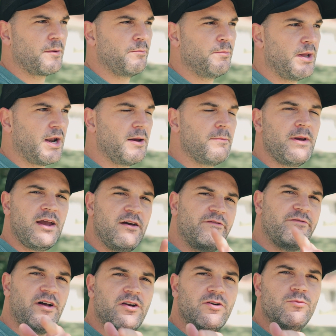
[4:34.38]
But I may have
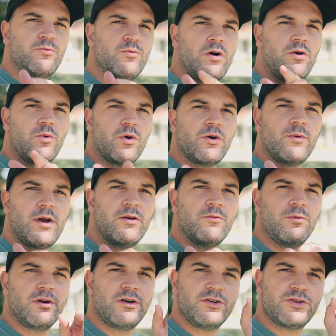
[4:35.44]
found a workaround.
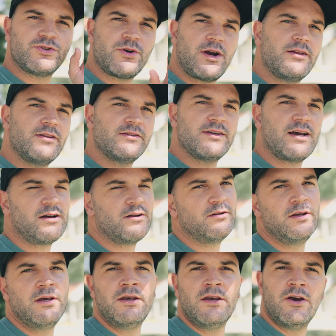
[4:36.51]
We're going to try this out.
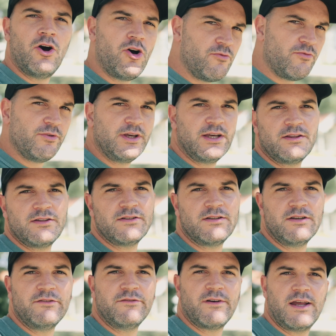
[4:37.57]
Hopefully get this
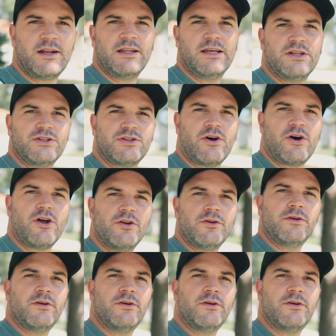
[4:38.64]
thing finally installed.